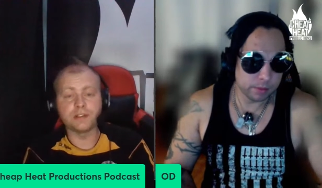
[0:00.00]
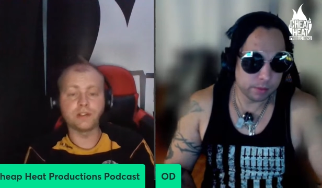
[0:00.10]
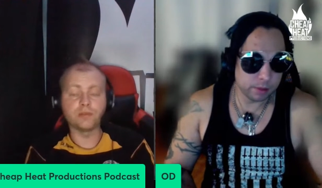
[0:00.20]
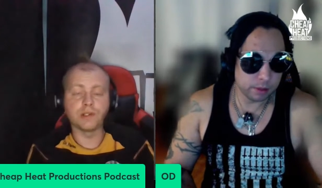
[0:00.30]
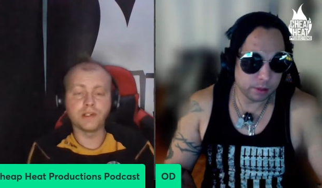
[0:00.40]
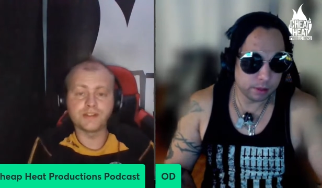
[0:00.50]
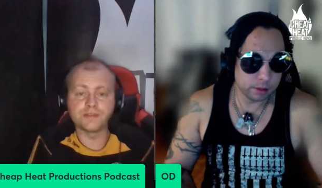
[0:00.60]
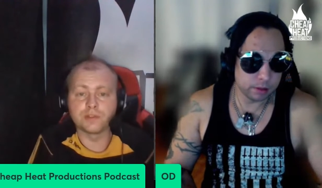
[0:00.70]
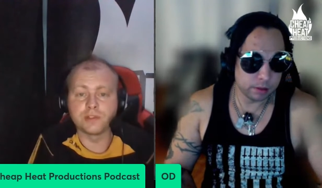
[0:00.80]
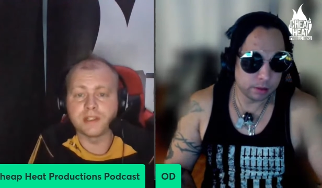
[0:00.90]
Speaker 1: you guys have
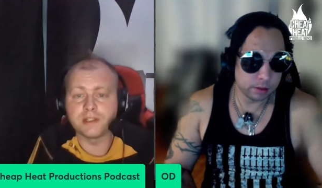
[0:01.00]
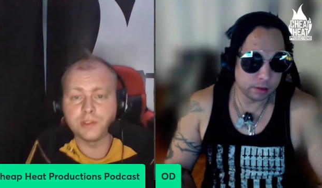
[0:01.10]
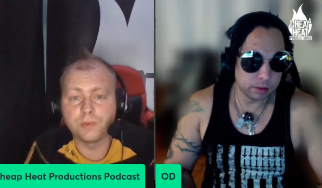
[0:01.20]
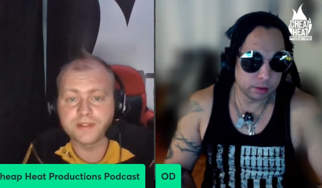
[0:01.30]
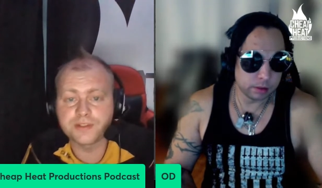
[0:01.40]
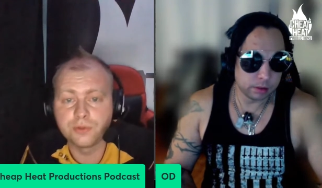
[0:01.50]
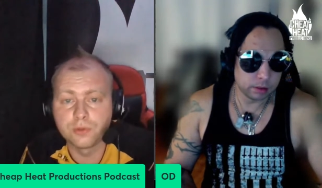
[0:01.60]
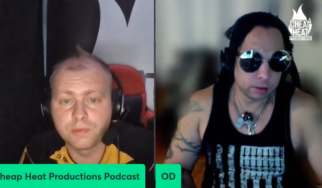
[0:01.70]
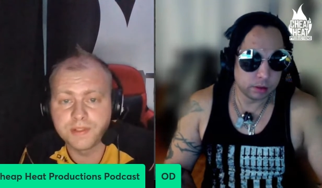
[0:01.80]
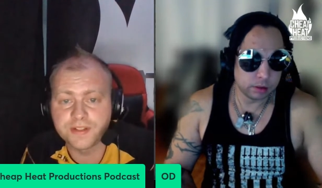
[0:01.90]
done a US
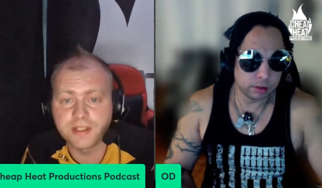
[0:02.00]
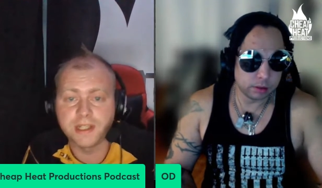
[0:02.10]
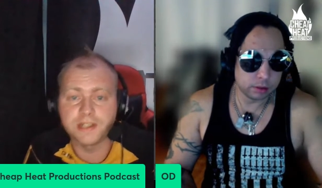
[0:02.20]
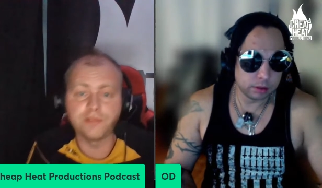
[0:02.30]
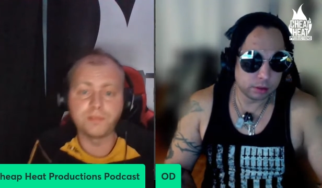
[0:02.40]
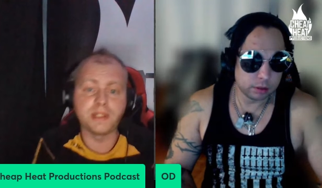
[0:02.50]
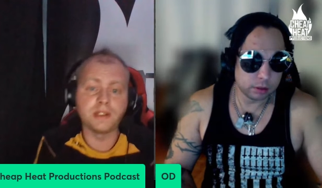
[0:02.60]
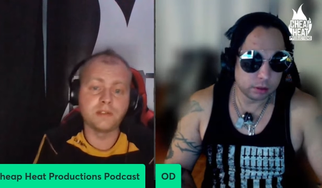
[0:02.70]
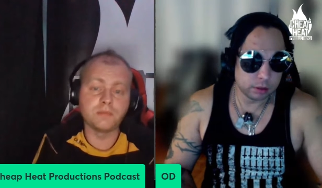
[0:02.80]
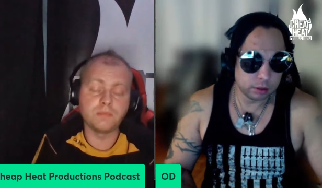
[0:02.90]
tour recently, and you've been
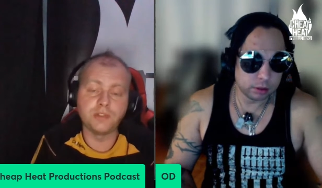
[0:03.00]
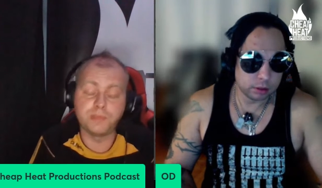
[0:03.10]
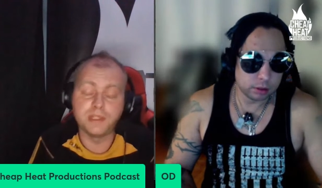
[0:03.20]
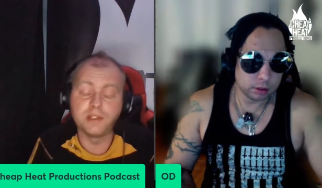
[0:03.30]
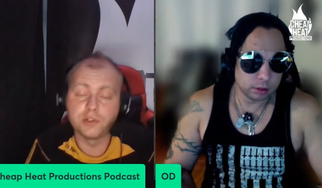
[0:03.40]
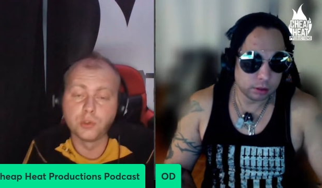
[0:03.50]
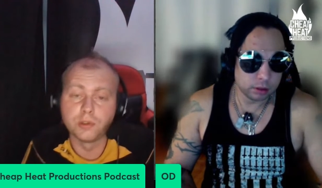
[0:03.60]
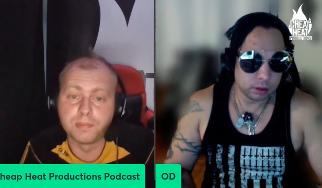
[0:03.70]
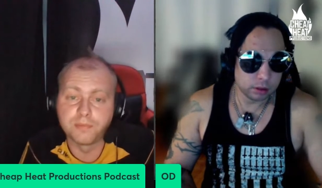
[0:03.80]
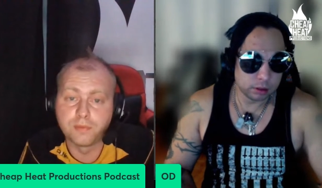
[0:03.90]
in you've been in
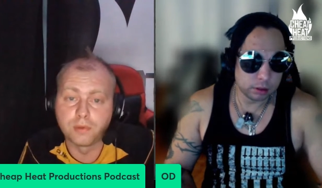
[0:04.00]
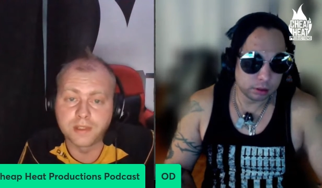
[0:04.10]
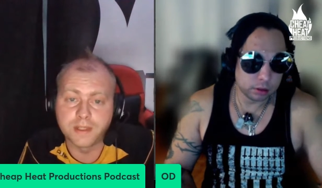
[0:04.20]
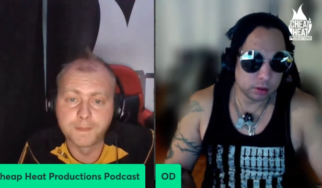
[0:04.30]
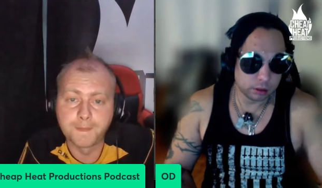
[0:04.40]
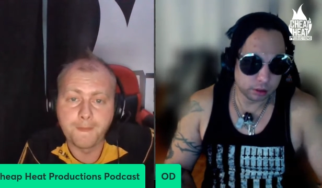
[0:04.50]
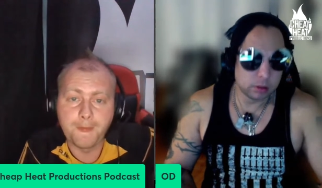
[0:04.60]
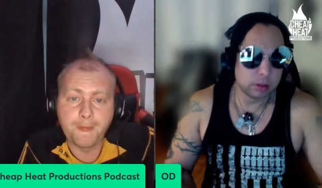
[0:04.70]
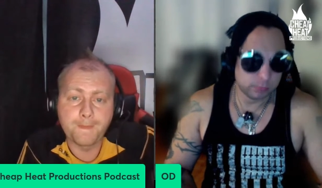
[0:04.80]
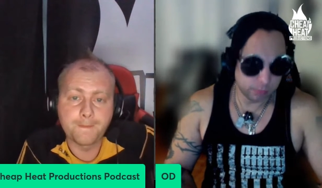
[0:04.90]
Europe before, yeah?
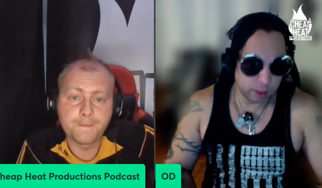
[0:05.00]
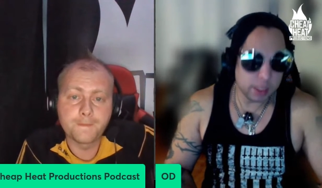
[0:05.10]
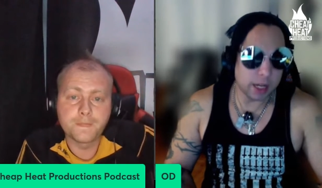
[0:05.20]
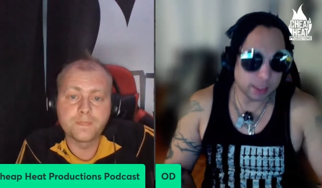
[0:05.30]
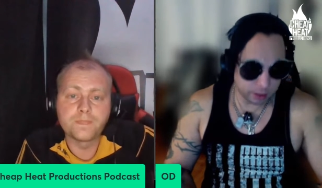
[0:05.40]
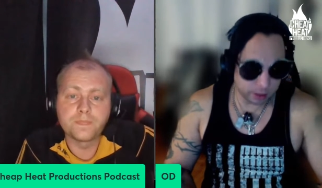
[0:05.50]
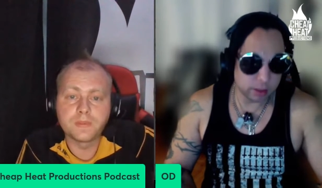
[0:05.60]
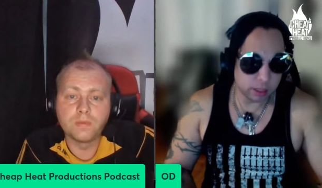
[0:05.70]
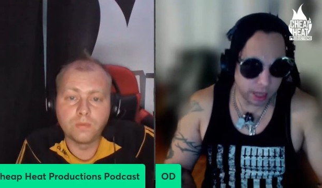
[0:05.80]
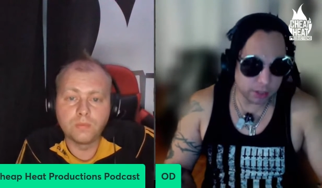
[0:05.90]
Yes,
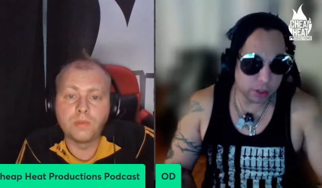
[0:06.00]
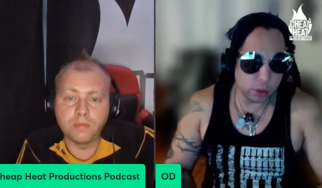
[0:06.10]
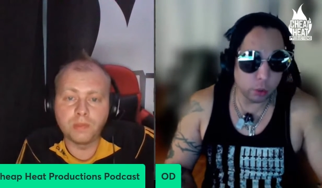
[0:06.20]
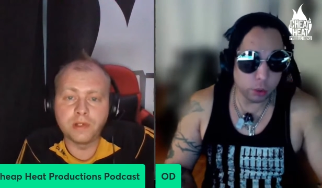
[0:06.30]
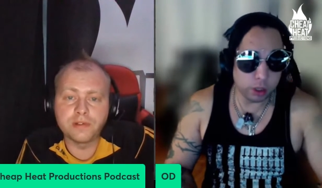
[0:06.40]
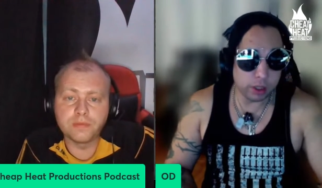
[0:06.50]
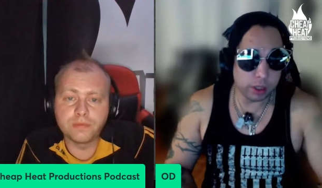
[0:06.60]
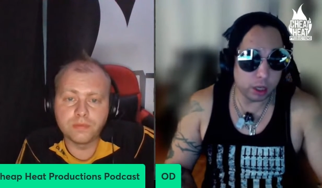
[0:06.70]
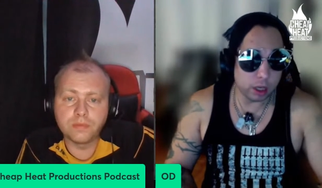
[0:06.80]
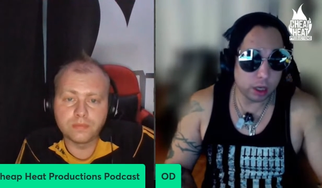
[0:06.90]
Speaker 2: actually, where, we where in, did...
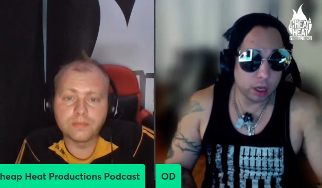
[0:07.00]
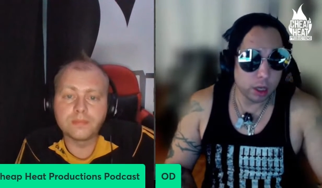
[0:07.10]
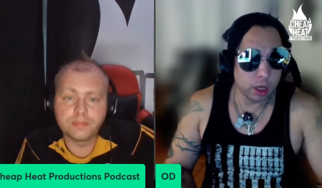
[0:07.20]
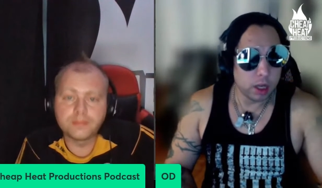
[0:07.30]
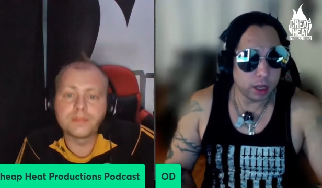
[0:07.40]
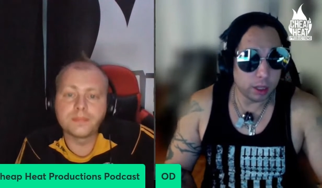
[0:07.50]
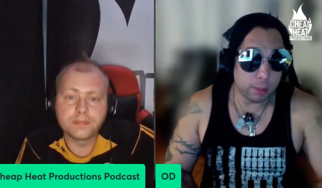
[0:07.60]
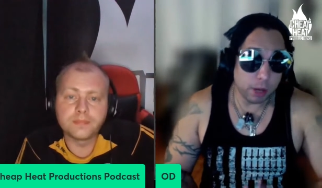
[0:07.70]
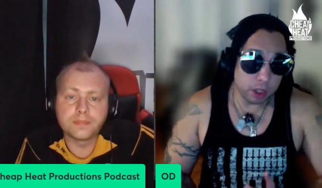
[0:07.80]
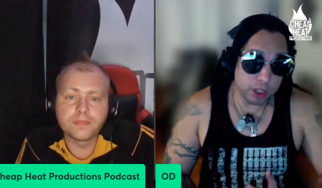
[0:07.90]
the, in the
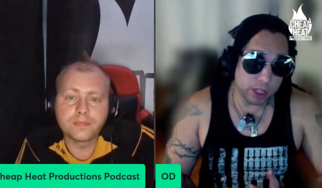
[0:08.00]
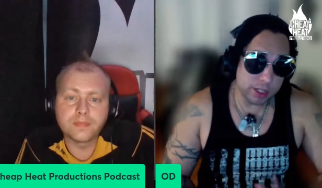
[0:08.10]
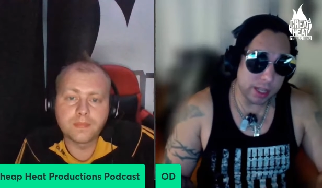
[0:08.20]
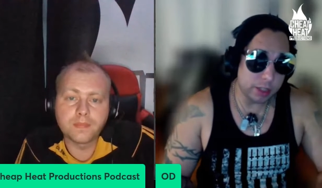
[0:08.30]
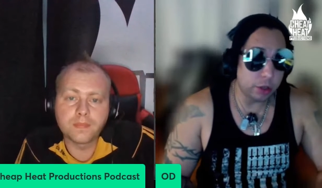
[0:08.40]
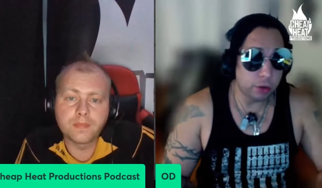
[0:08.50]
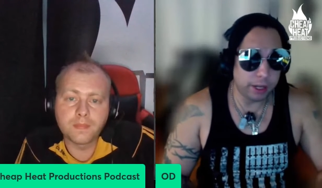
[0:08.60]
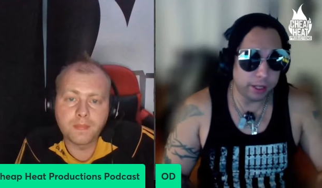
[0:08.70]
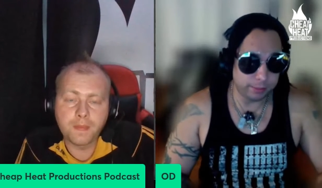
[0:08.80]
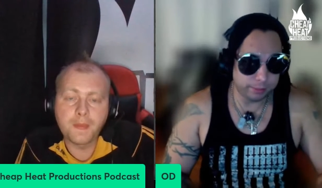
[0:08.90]
Baltics and Ukraine.
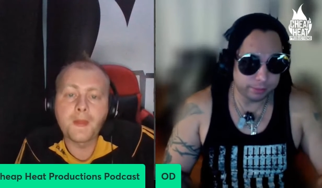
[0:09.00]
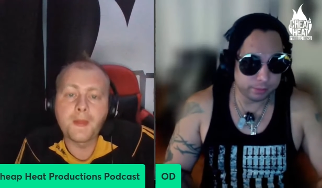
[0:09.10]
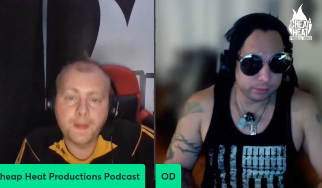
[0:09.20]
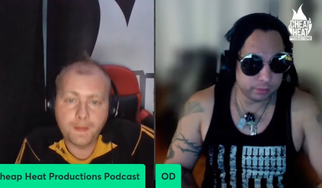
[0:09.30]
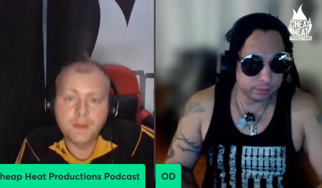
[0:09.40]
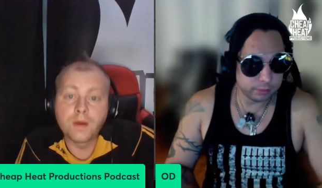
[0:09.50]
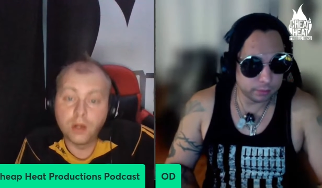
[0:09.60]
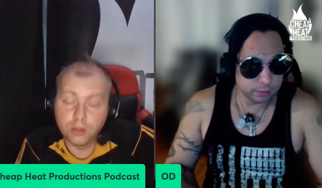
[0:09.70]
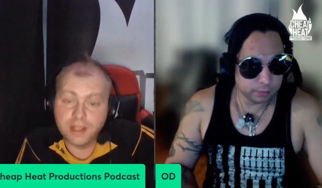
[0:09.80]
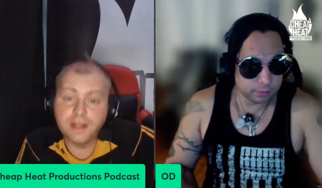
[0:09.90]

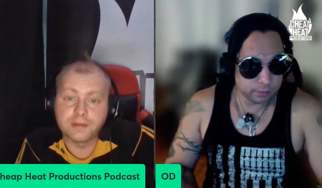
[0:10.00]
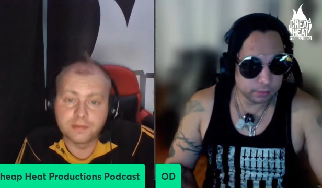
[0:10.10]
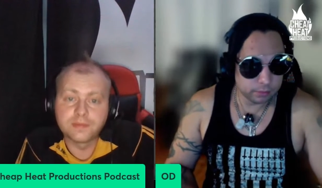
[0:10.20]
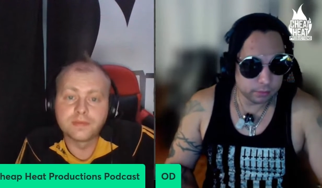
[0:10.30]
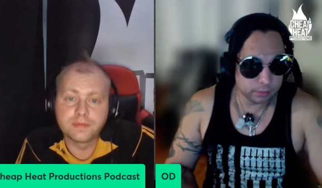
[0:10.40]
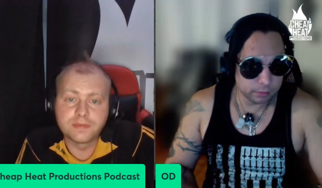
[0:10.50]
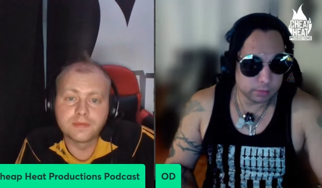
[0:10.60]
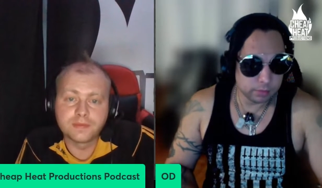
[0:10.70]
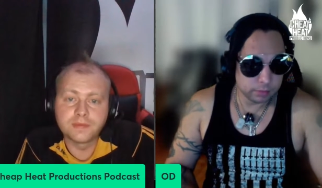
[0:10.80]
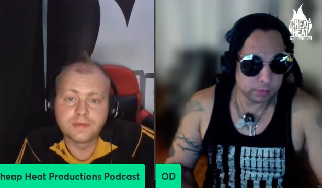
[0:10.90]
Speaker 1: Okay.
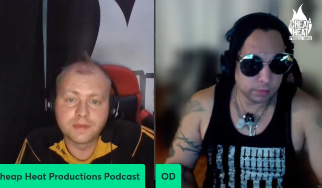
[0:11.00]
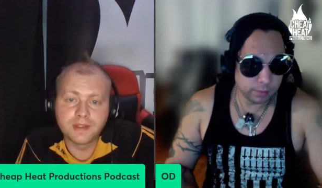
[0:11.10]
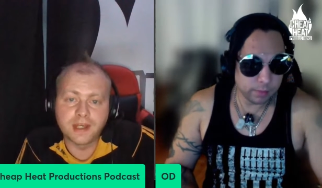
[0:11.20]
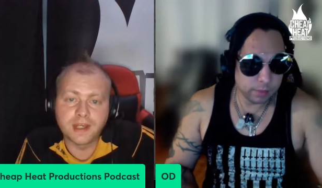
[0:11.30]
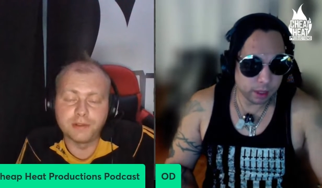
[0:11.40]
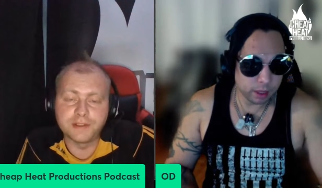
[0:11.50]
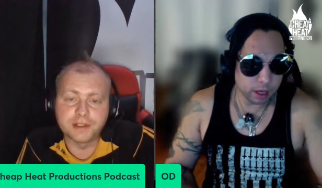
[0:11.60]
And